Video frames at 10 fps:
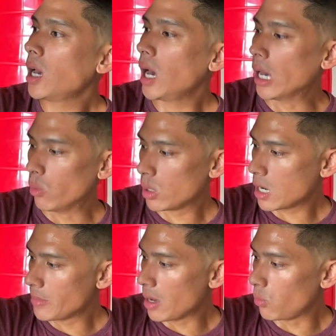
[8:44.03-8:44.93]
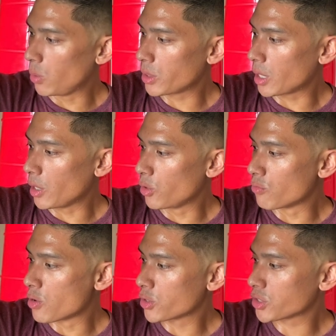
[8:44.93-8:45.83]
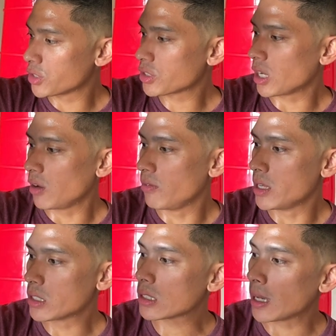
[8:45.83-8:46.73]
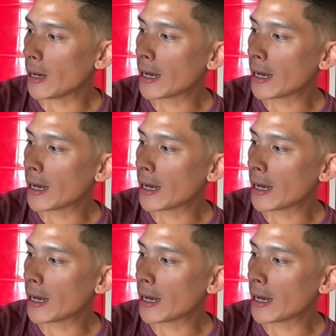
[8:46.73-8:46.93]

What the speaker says: will come out with other versions of this.